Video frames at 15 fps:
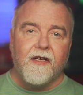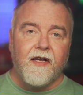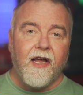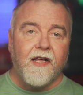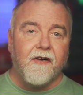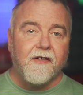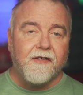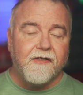
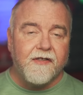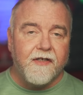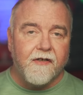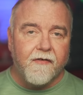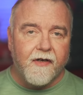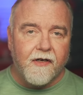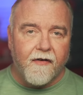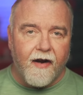cannot see
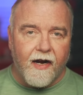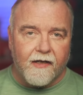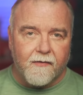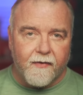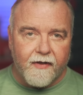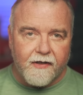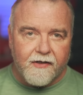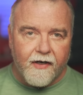or interact
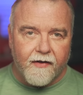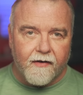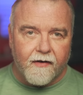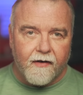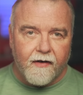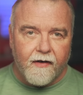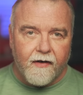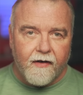with each other.